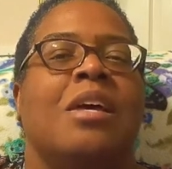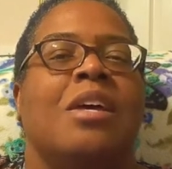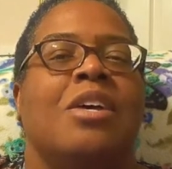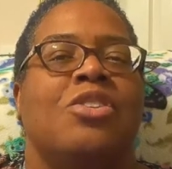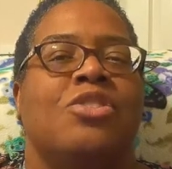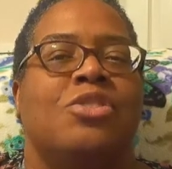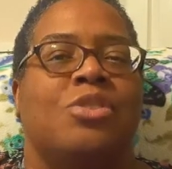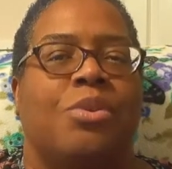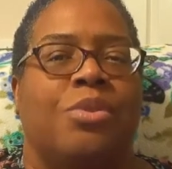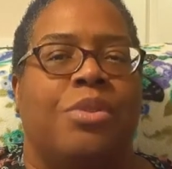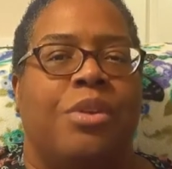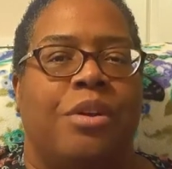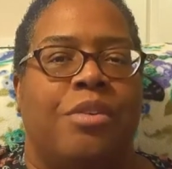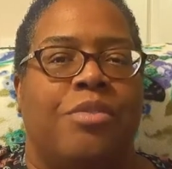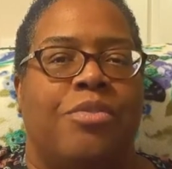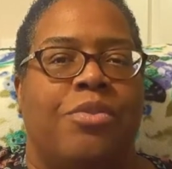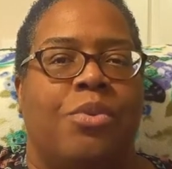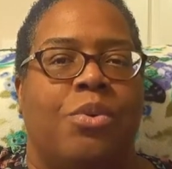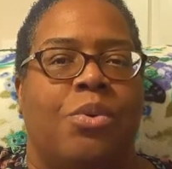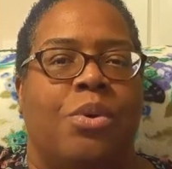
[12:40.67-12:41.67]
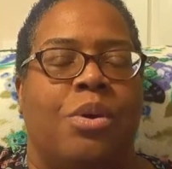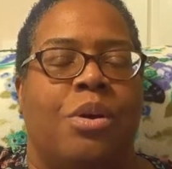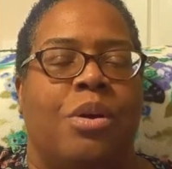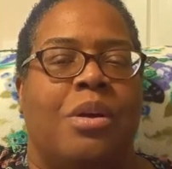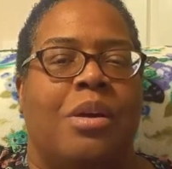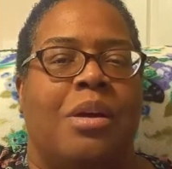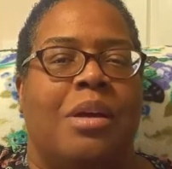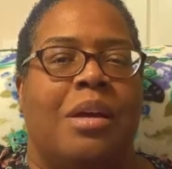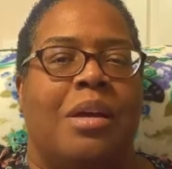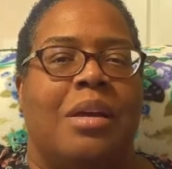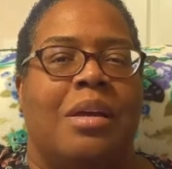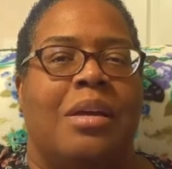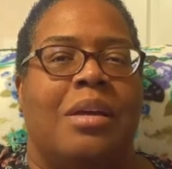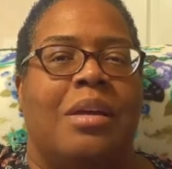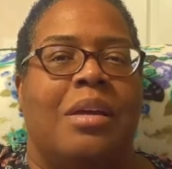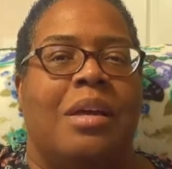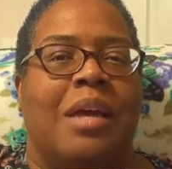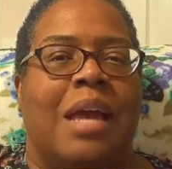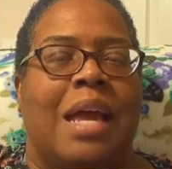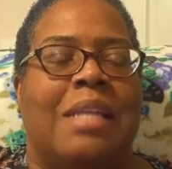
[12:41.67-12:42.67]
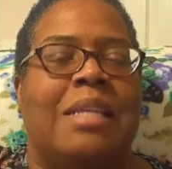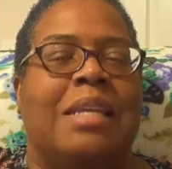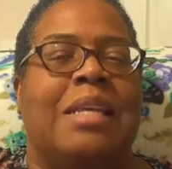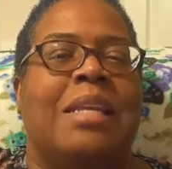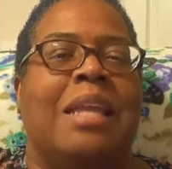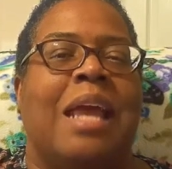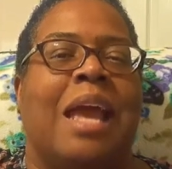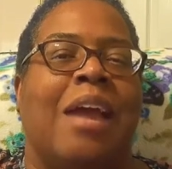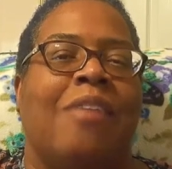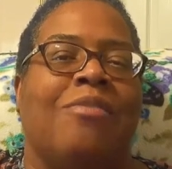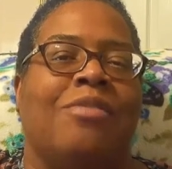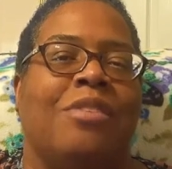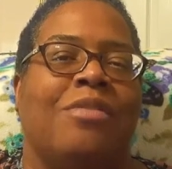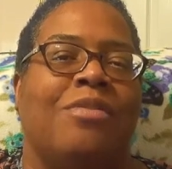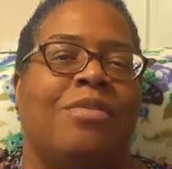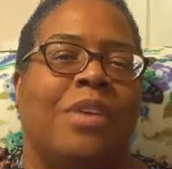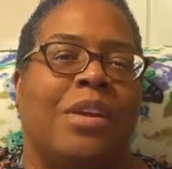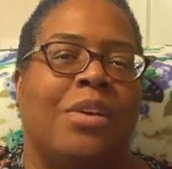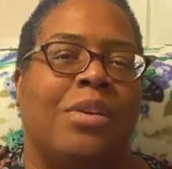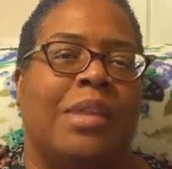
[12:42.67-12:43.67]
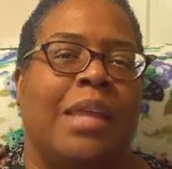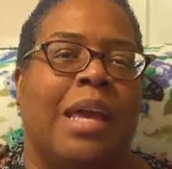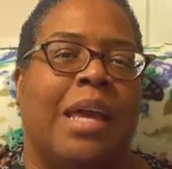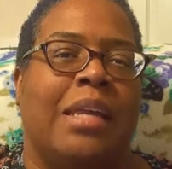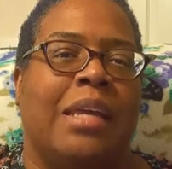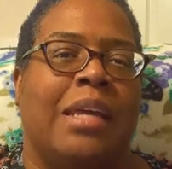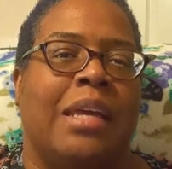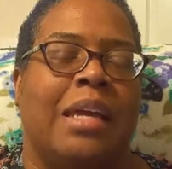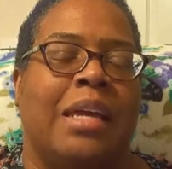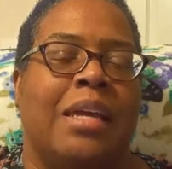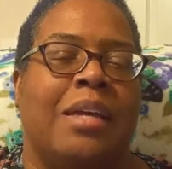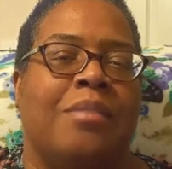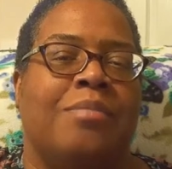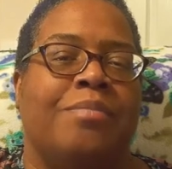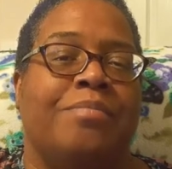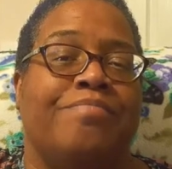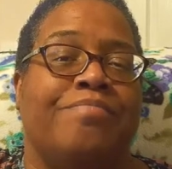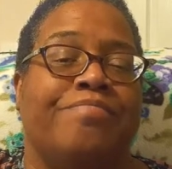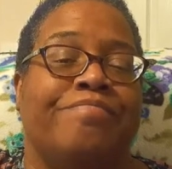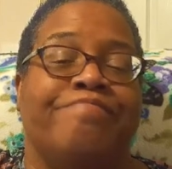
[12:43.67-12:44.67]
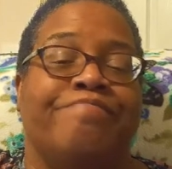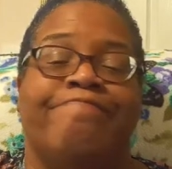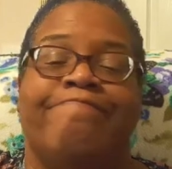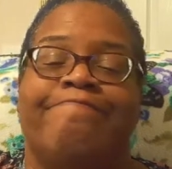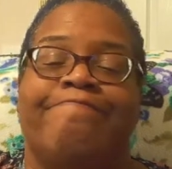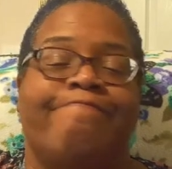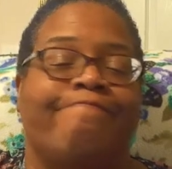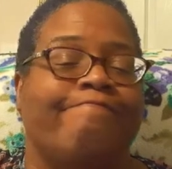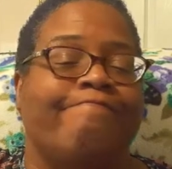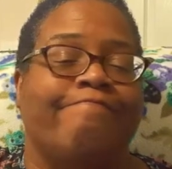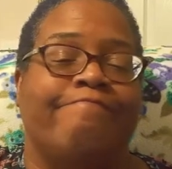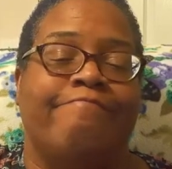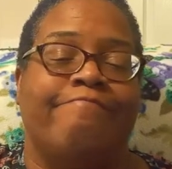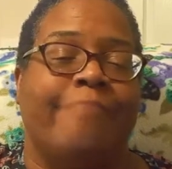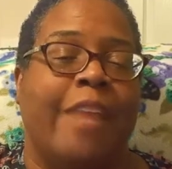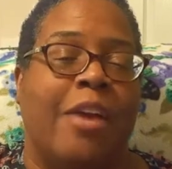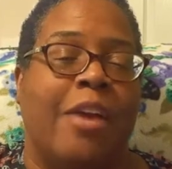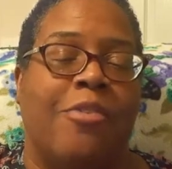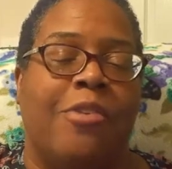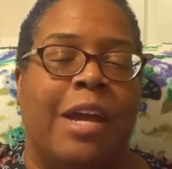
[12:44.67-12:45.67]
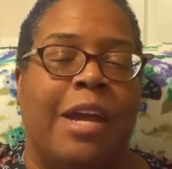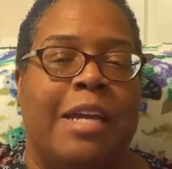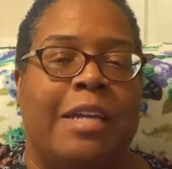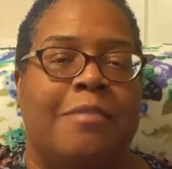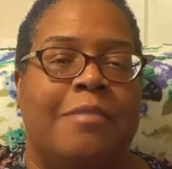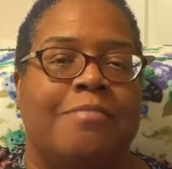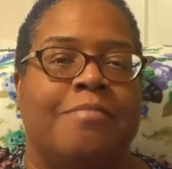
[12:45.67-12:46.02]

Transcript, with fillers: So therefore, I didn't have to feel that again. Not right.